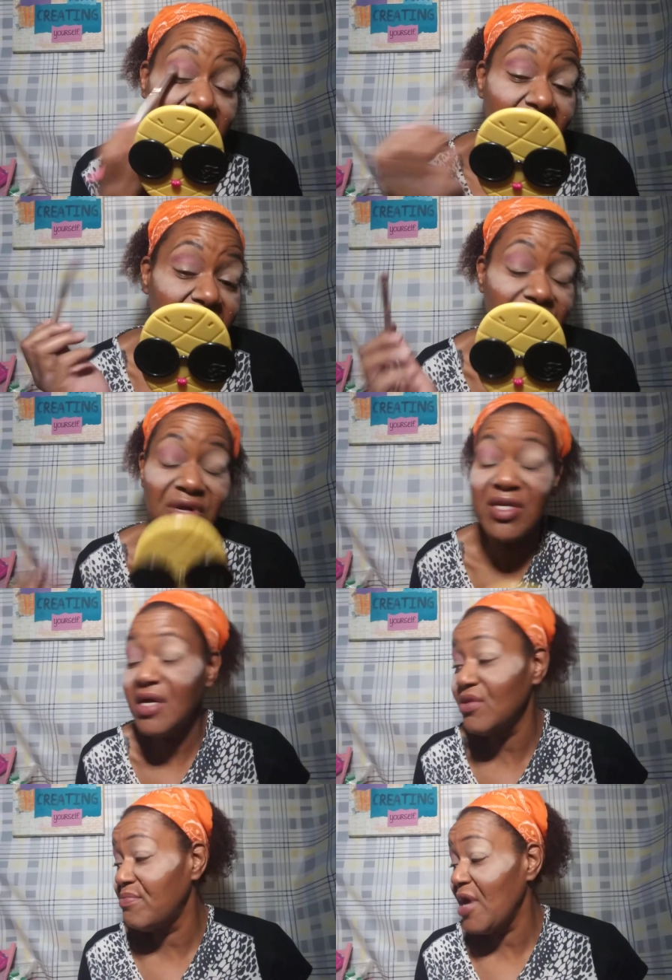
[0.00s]
So I didn't bring any
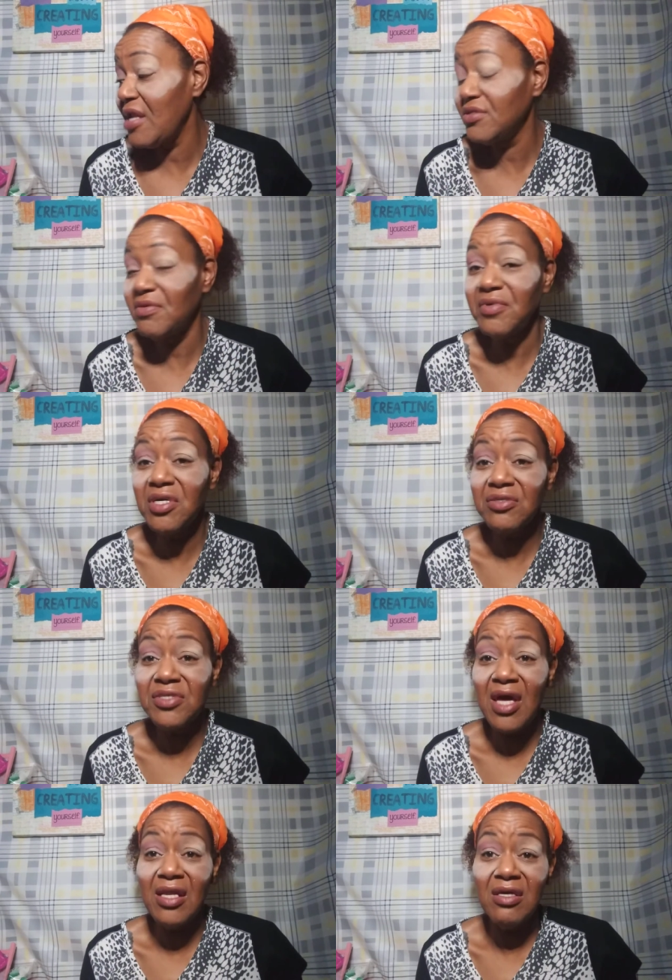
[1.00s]
other palettes over here,
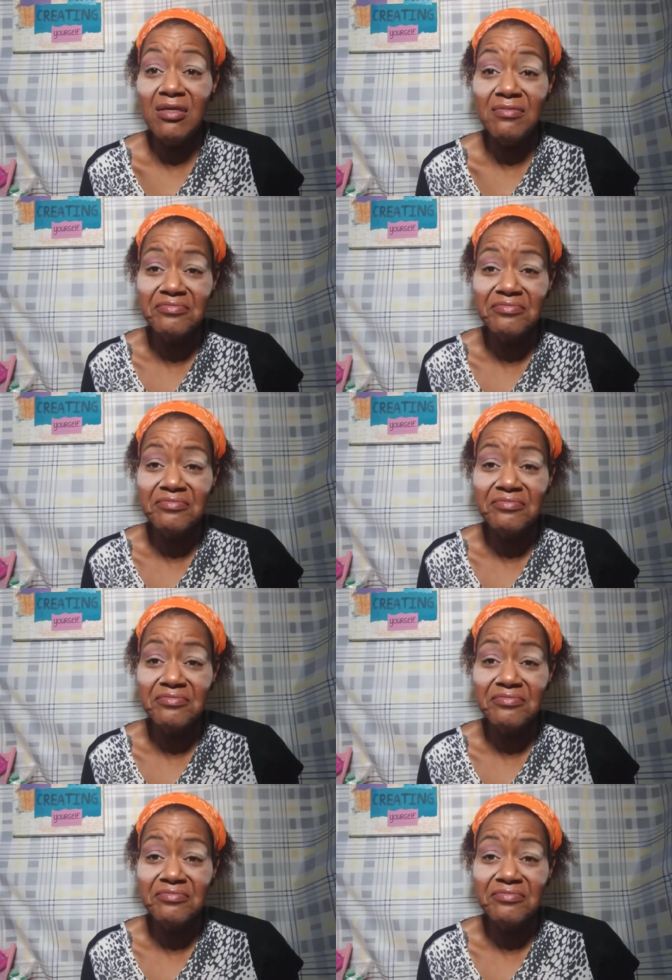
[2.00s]
sadly.